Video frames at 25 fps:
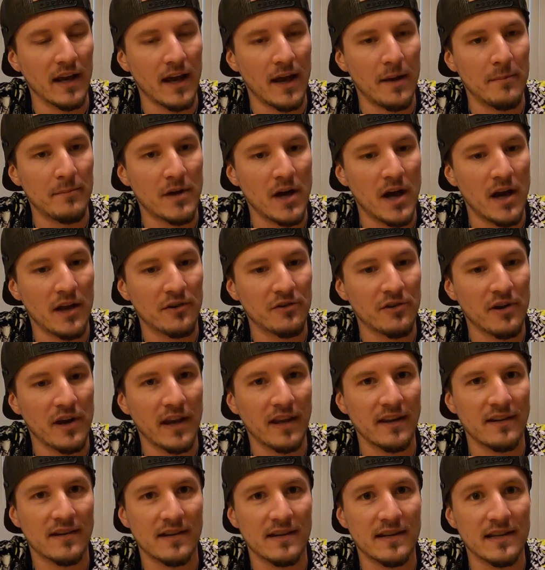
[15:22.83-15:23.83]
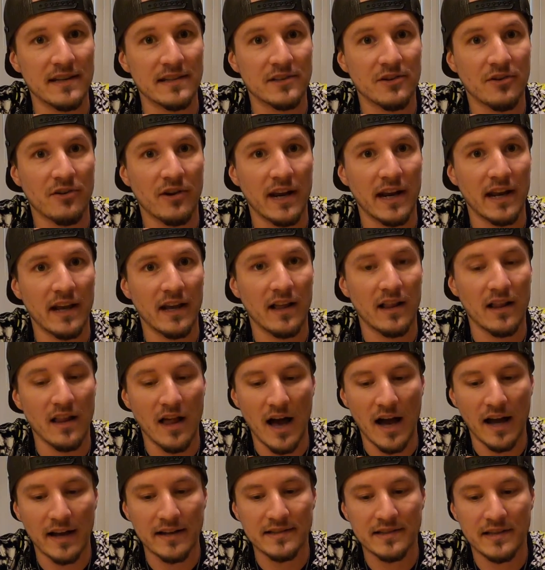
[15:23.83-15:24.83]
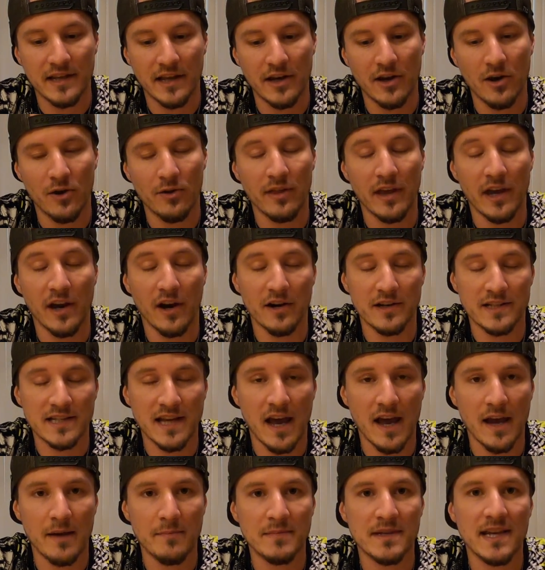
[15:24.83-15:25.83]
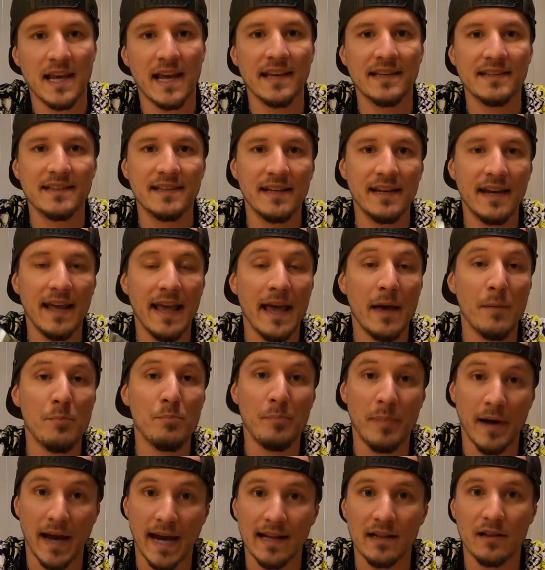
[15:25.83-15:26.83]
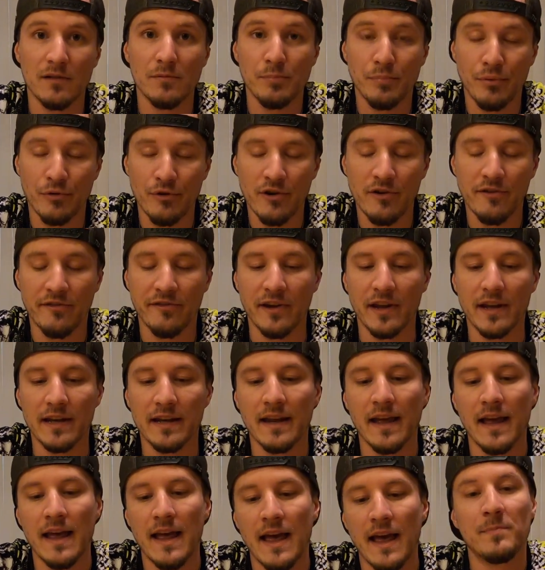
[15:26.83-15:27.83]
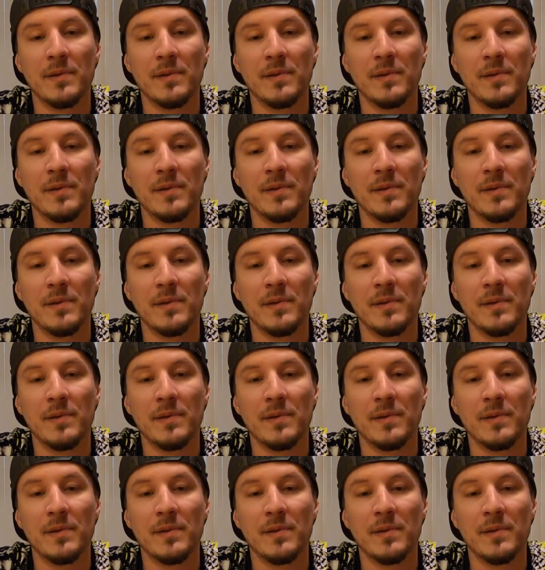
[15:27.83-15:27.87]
I'm not trying to discredit Glocks. You know, they are time-tested and battle-proven.